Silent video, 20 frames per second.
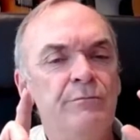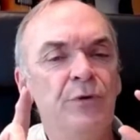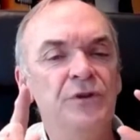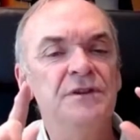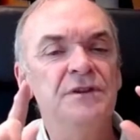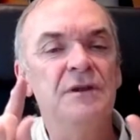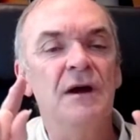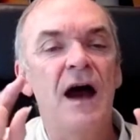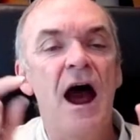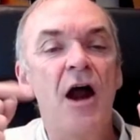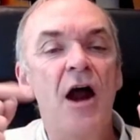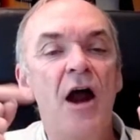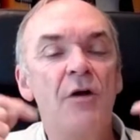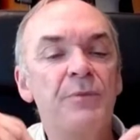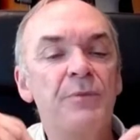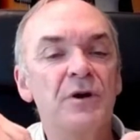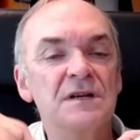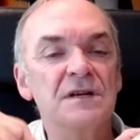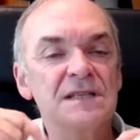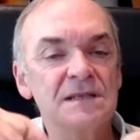but our
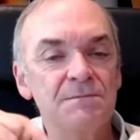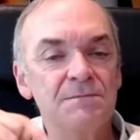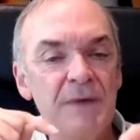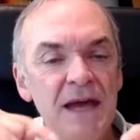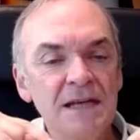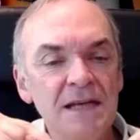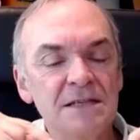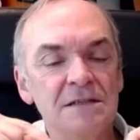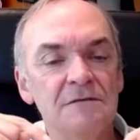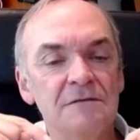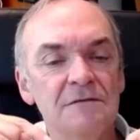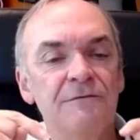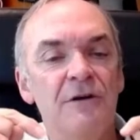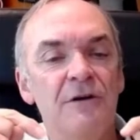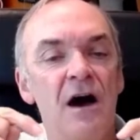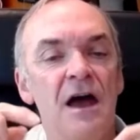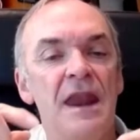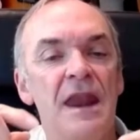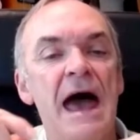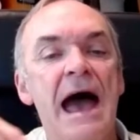perspective
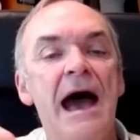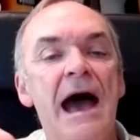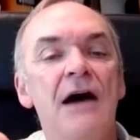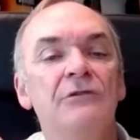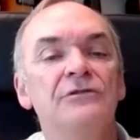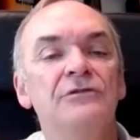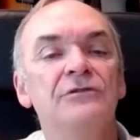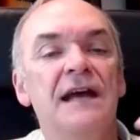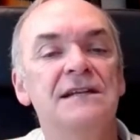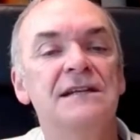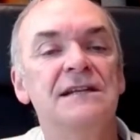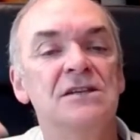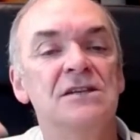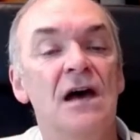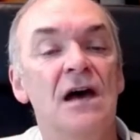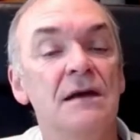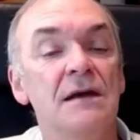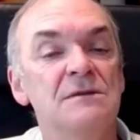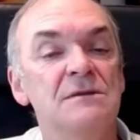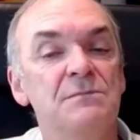on how that
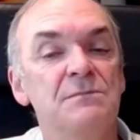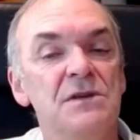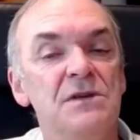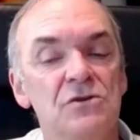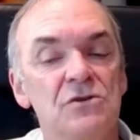time is